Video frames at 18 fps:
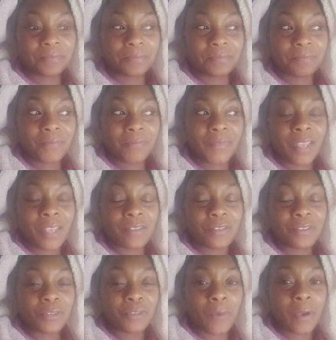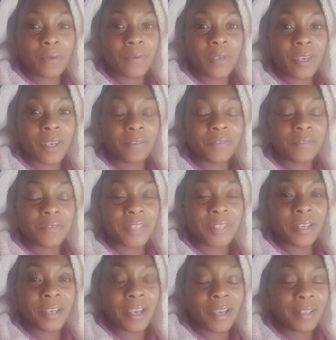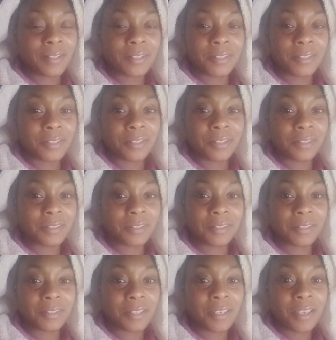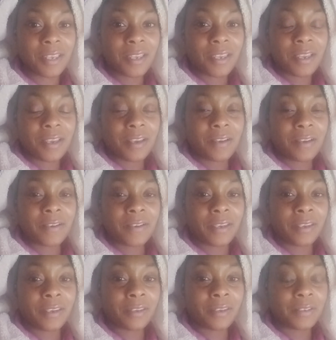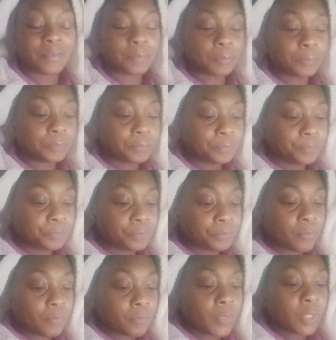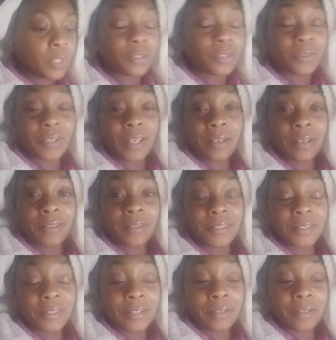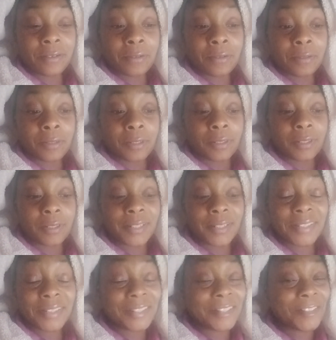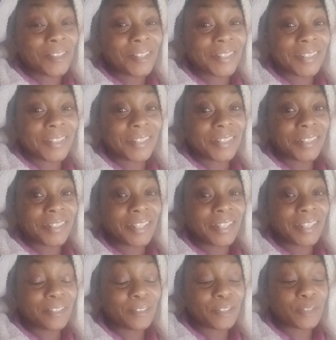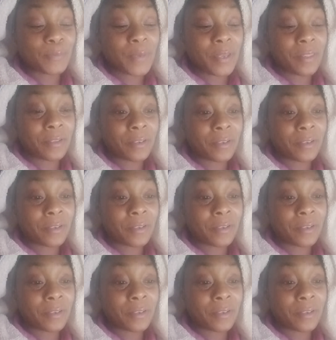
This is why we have psychologists. Okay, so now let's get it on. Let's get on to Hitler's mother.